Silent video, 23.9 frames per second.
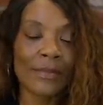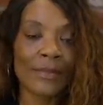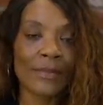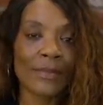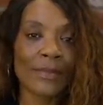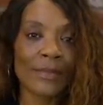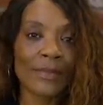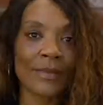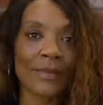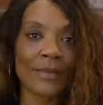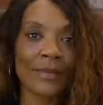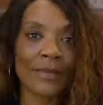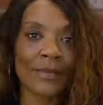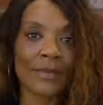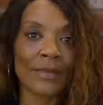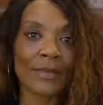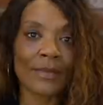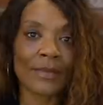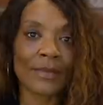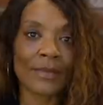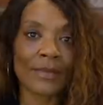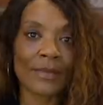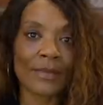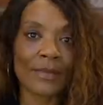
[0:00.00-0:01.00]

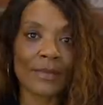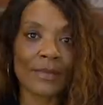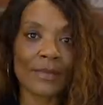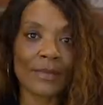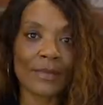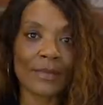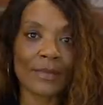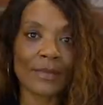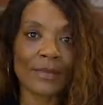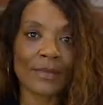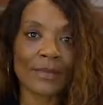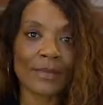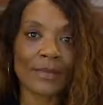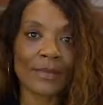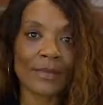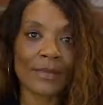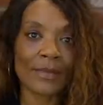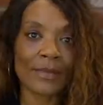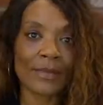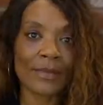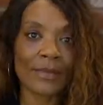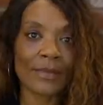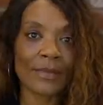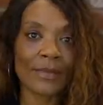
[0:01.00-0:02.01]

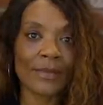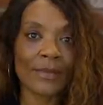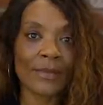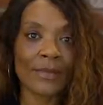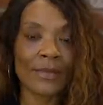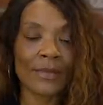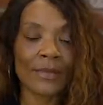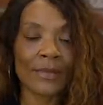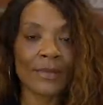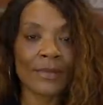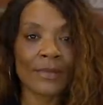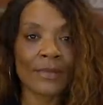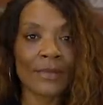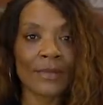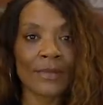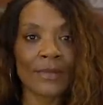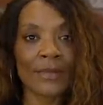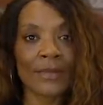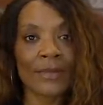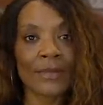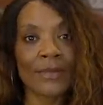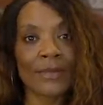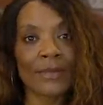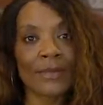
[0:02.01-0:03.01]

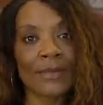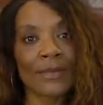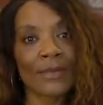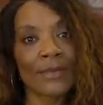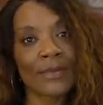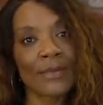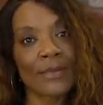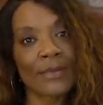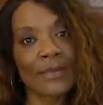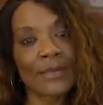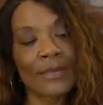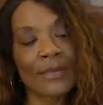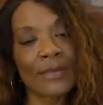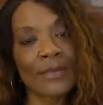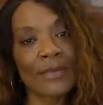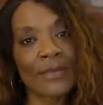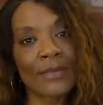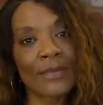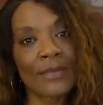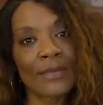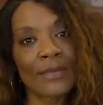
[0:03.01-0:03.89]
This person isn't speaking.